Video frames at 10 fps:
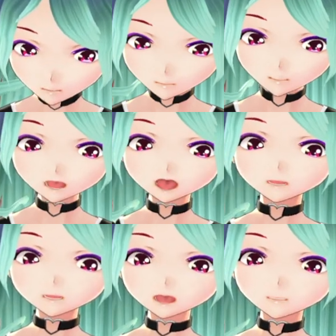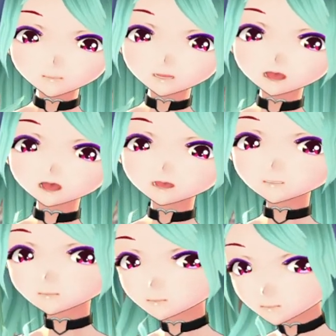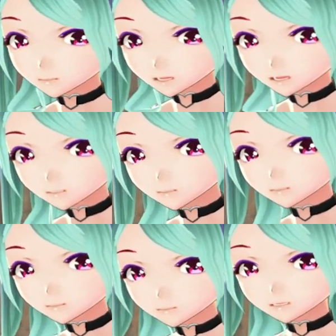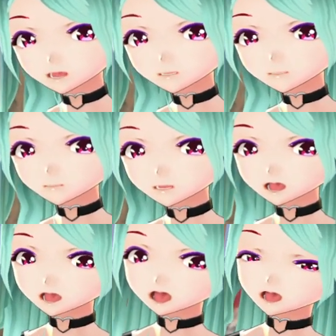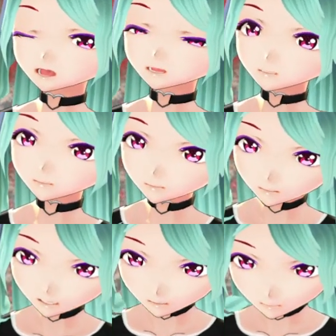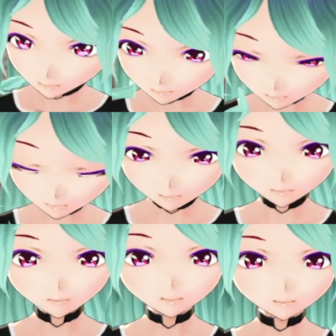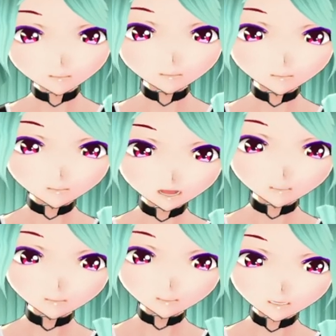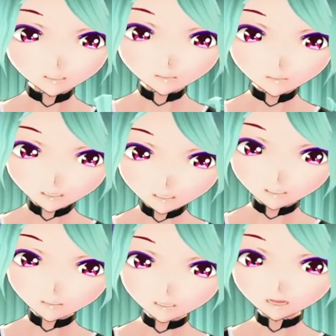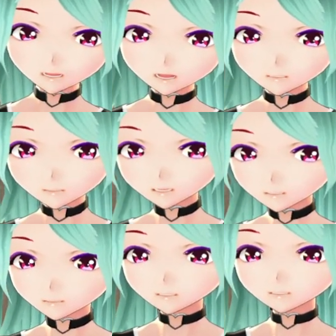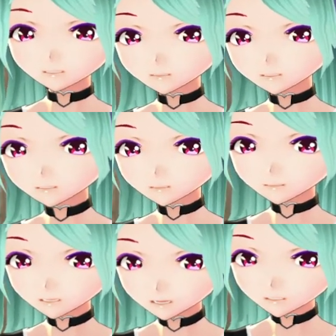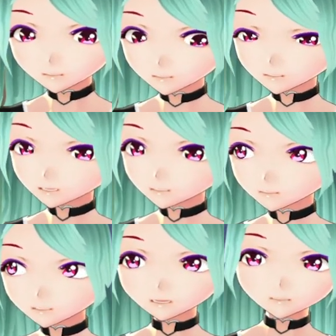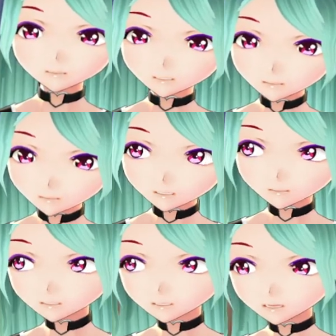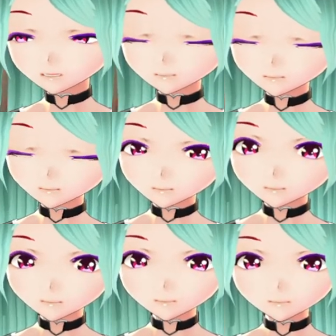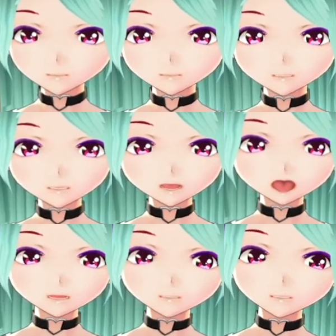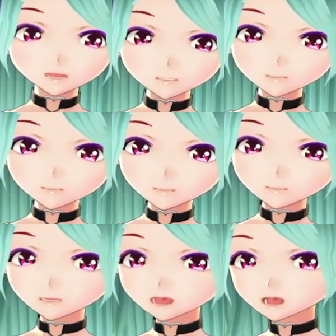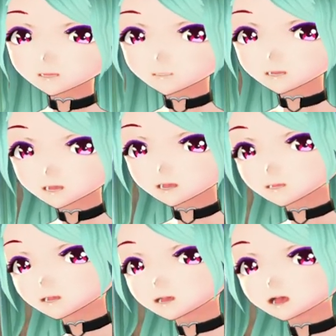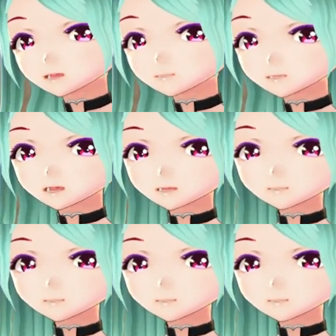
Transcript: doll began appearing in different rooms, and at one point seemed to be leaking blood. At first, the girls thought that it was an intruder that was moving the doll and leaving notes, trying to mess with them or scare them. However, they soon ruled that out and contacted a medium who